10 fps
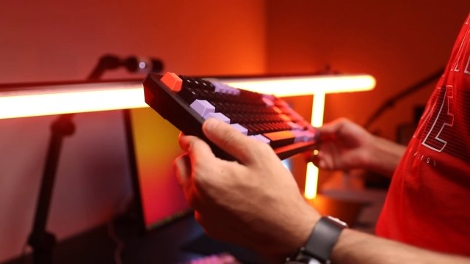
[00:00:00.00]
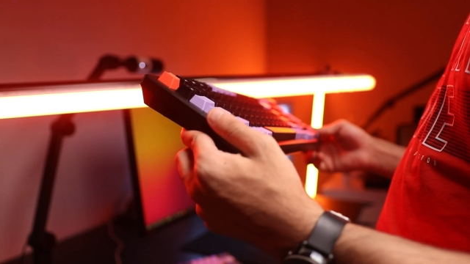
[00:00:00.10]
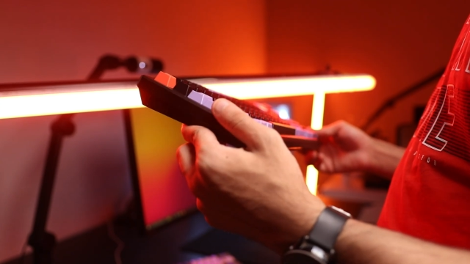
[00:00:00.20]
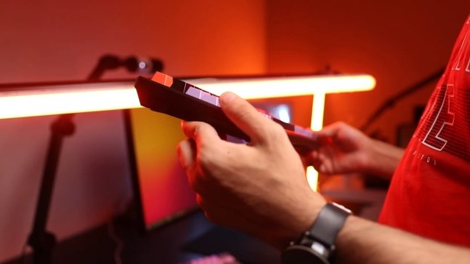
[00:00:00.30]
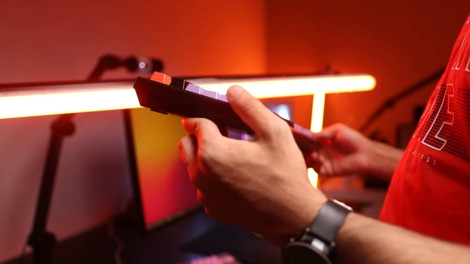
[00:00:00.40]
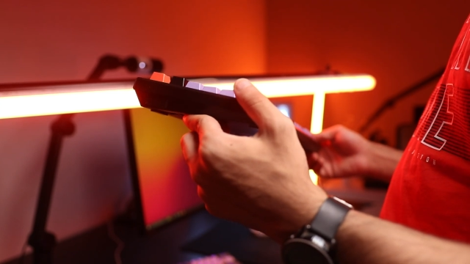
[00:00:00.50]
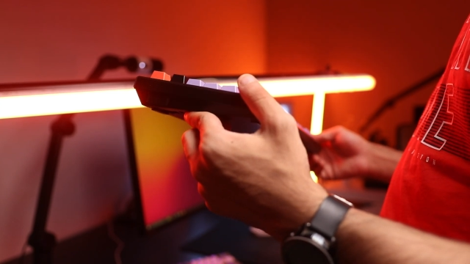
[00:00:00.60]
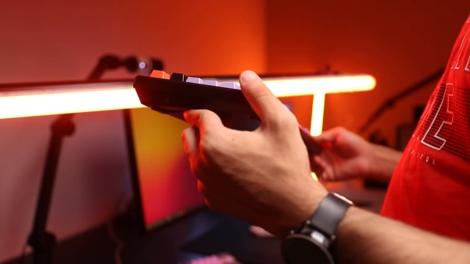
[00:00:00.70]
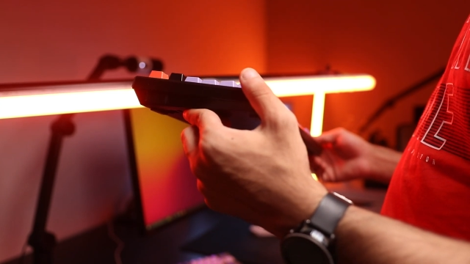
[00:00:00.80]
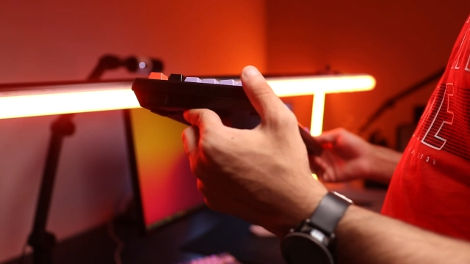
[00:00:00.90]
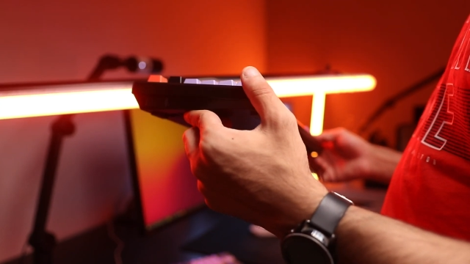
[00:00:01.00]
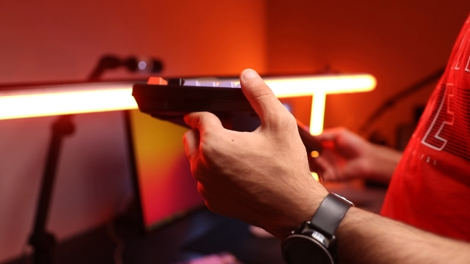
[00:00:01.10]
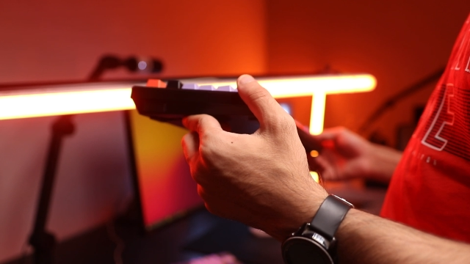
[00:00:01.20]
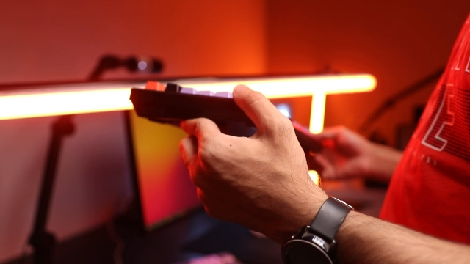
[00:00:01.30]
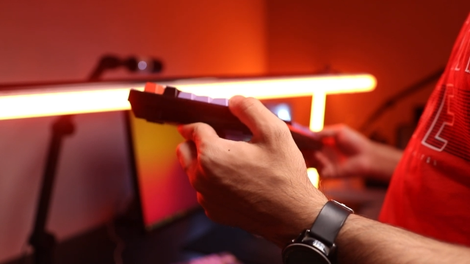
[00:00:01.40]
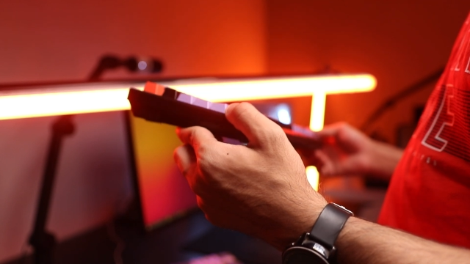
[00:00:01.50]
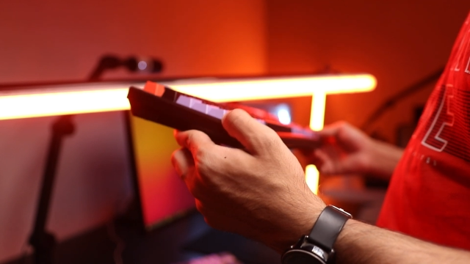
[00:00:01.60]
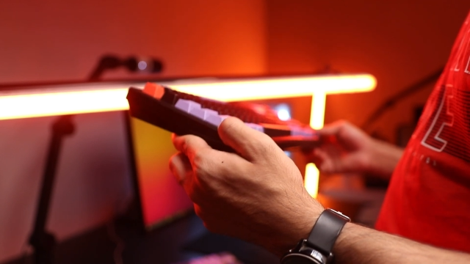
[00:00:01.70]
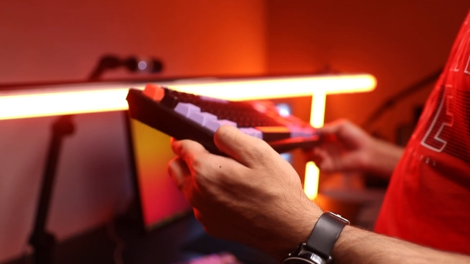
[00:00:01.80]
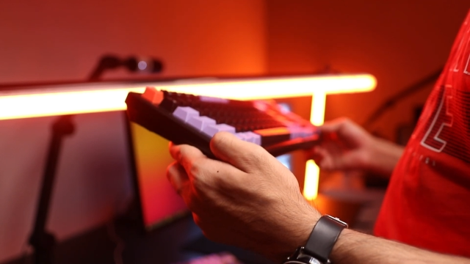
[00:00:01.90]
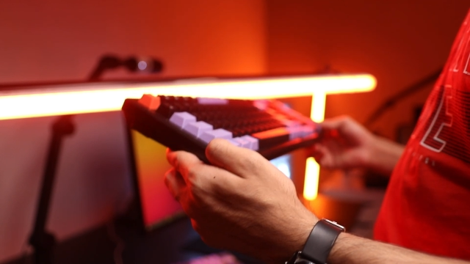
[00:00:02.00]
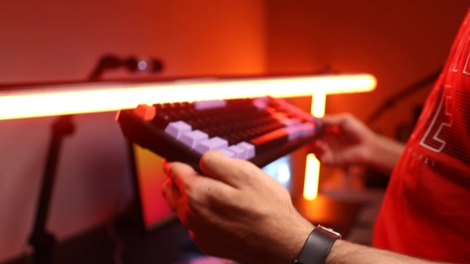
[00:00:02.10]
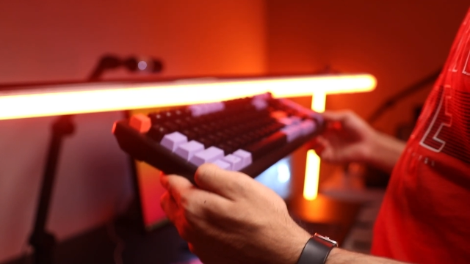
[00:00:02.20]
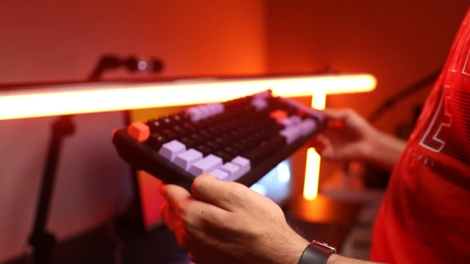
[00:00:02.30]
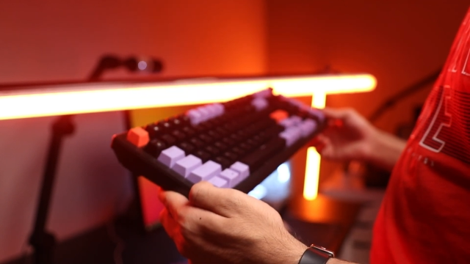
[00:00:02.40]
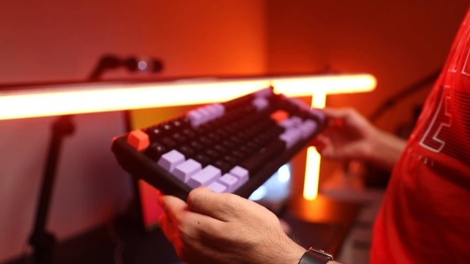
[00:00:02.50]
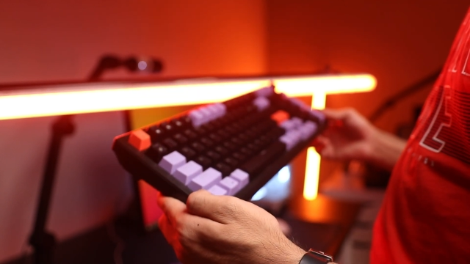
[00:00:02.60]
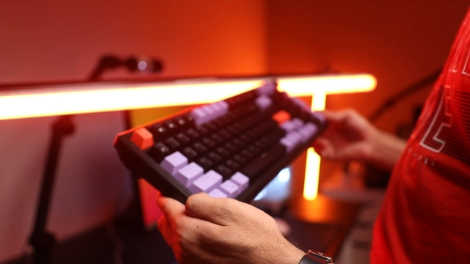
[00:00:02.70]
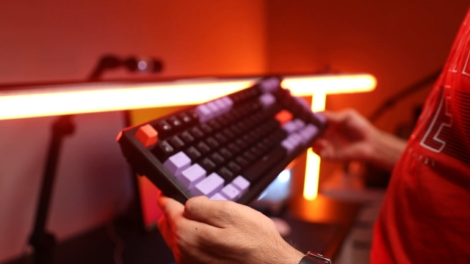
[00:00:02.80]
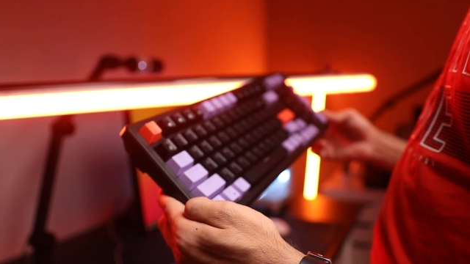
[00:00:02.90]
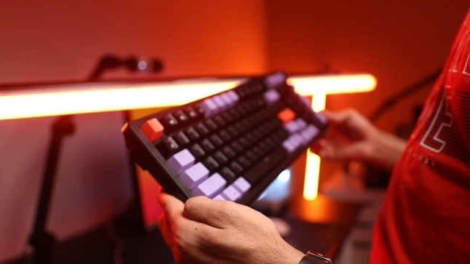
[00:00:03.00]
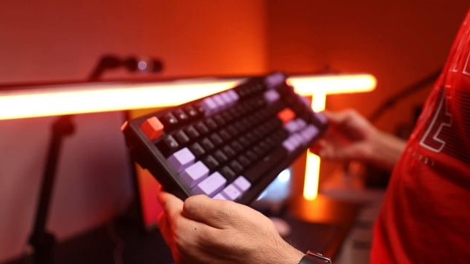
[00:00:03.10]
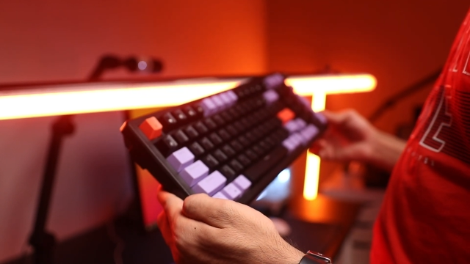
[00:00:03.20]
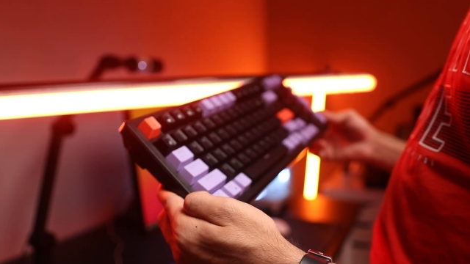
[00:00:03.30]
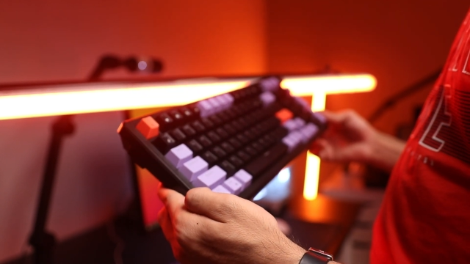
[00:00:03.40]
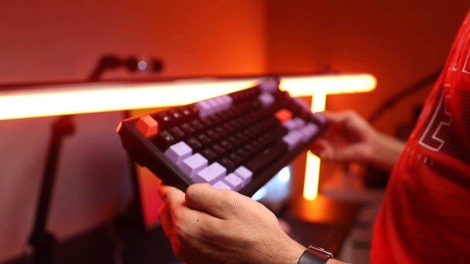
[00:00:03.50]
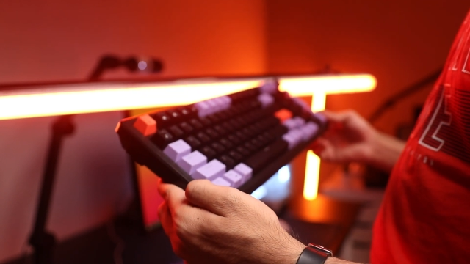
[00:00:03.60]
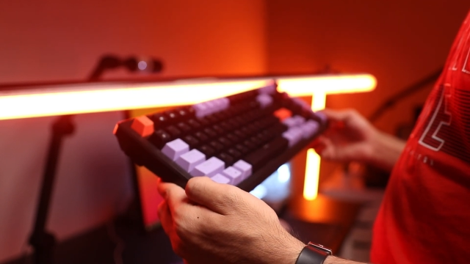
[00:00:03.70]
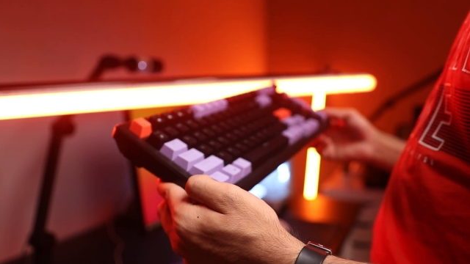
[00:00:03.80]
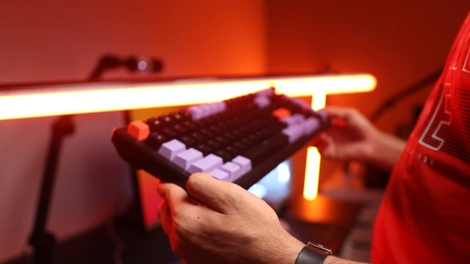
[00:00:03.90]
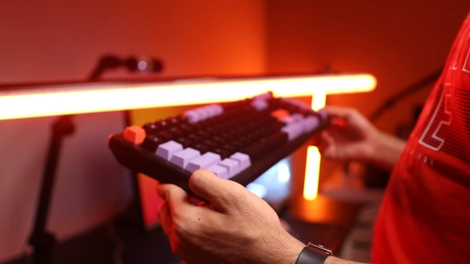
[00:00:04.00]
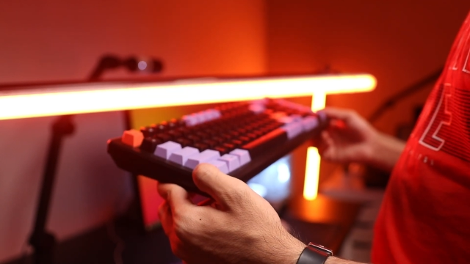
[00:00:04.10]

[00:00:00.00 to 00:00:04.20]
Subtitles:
[unreadable: no face in view]